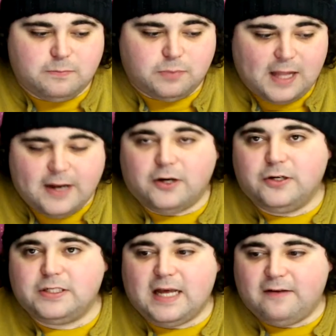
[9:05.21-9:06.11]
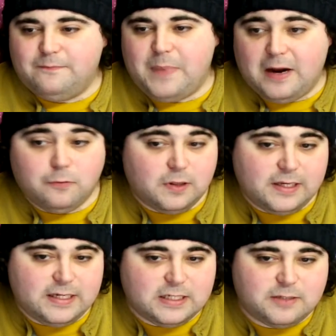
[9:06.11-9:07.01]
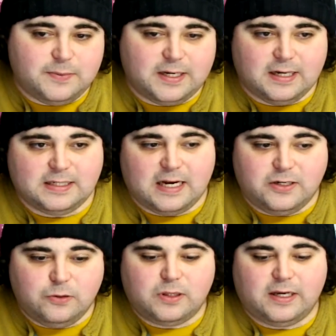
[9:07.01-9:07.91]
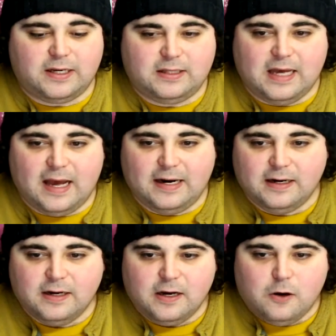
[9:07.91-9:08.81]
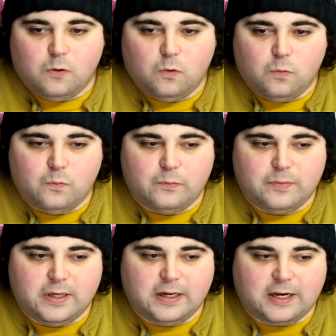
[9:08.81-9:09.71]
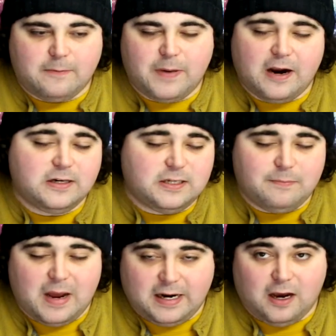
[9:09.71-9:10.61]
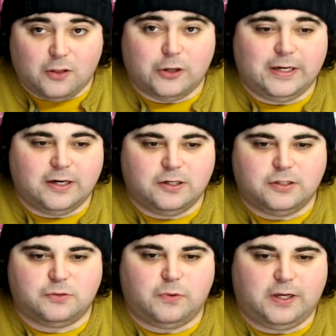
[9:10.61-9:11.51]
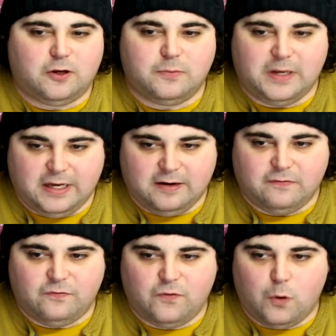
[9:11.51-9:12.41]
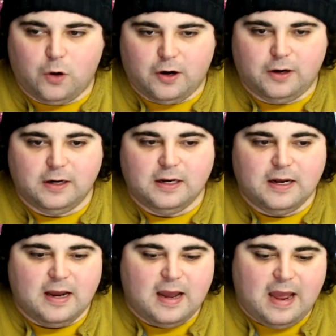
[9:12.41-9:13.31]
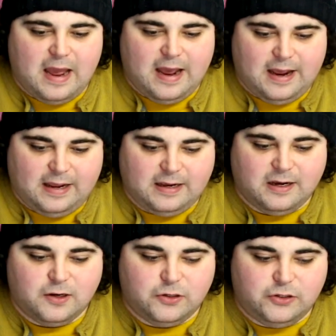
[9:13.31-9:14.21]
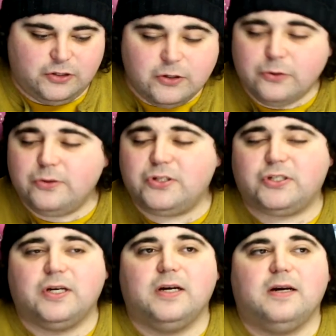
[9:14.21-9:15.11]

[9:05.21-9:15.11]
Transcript: players that have been released, because I do think that compared to many other years, we could be in for a huge,